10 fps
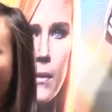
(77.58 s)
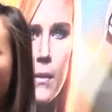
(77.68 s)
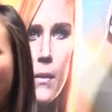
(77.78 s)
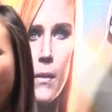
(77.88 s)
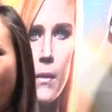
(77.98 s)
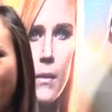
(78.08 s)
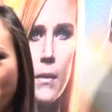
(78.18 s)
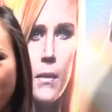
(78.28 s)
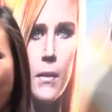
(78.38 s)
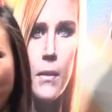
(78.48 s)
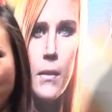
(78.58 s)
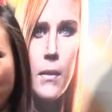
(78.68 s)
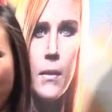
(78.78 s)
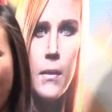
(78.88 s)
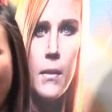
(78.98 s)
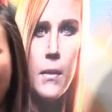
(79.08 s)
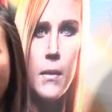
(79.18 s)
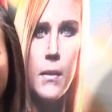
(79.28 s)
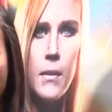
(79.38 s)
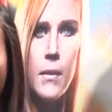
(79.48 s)

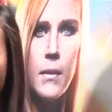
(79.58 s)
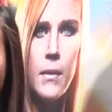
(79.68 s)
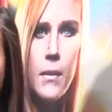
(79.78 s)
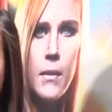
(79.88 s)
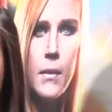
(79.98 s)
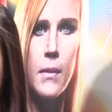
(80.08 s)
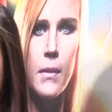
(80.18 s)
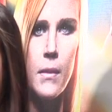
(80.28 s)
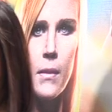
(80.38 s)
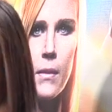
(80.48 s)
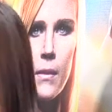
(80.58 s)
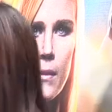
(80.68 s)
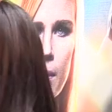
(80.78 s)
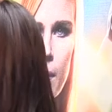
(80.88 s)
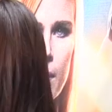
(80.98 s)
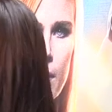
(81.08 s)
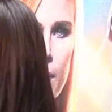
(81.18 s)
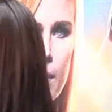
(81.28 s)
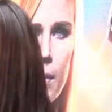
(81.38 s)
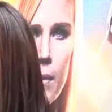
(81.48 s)

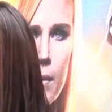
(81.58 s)
(not speaking)